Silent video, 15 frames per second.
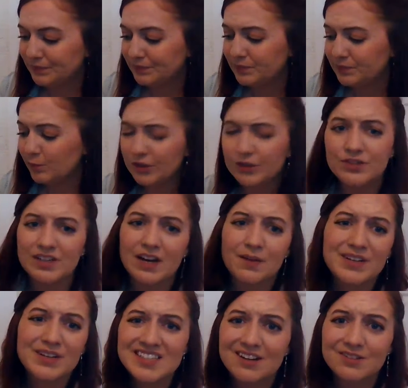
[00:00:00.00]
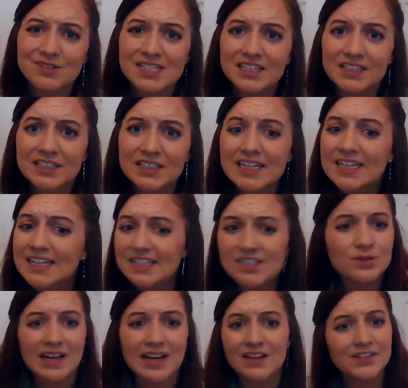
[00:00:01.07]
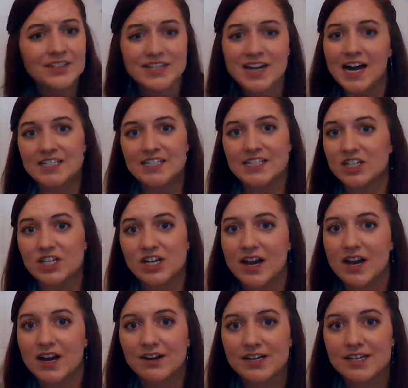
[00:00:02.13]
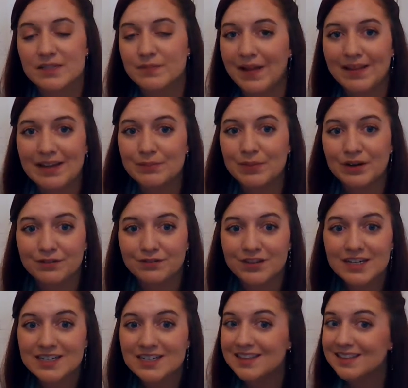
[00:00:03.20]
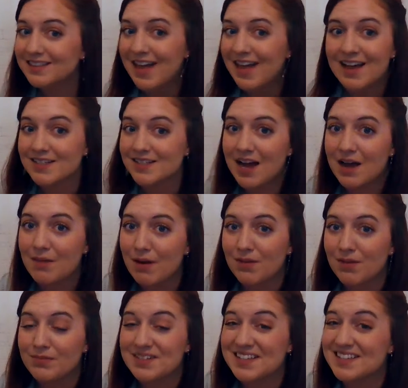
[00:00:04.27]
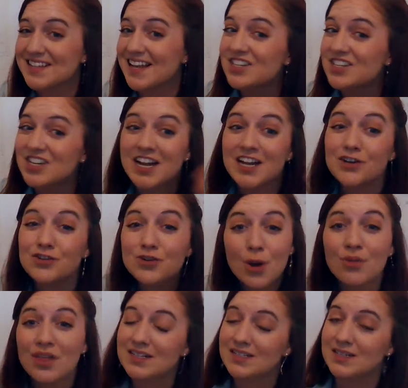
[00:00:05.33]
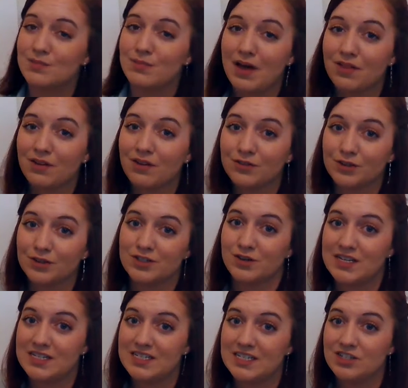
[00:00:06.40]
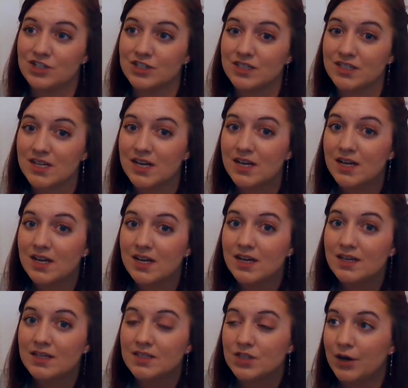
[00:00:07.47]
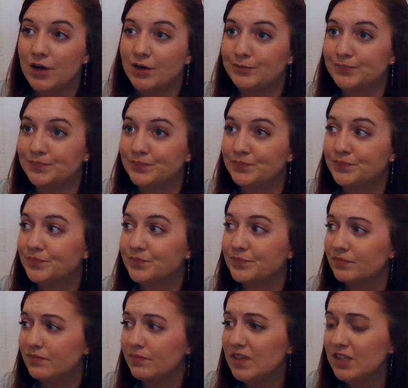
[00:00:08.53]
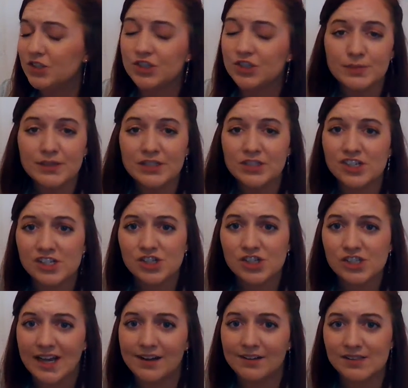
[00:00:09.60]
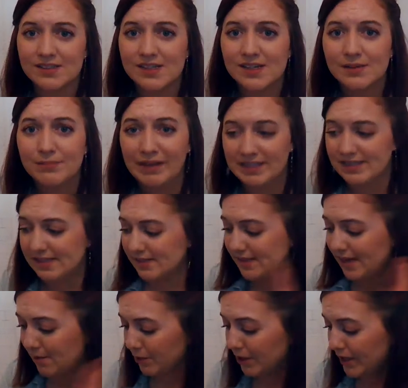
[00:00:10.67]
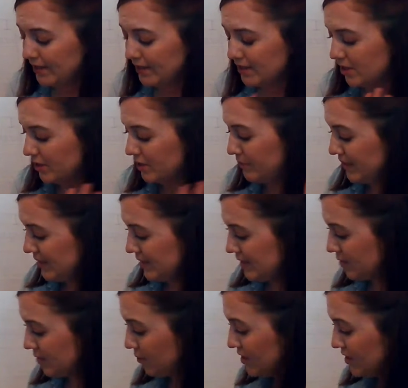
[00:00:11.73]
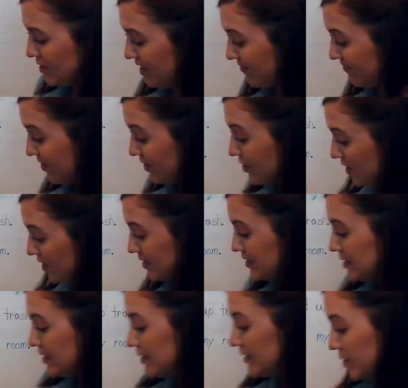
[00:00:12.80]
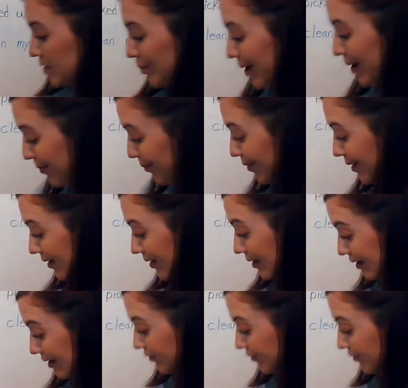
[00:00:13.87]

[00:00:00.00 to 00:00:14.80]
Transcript: we're using our best sounds here. It's okay if it's not dictionary spelling perfect. That does not bother Mrs. Sketch, and I know that doesn't bother first grade teachers. So just make sure that your sounds make sense, and we're going to get started because this is going to be a very long sentence, so probably a long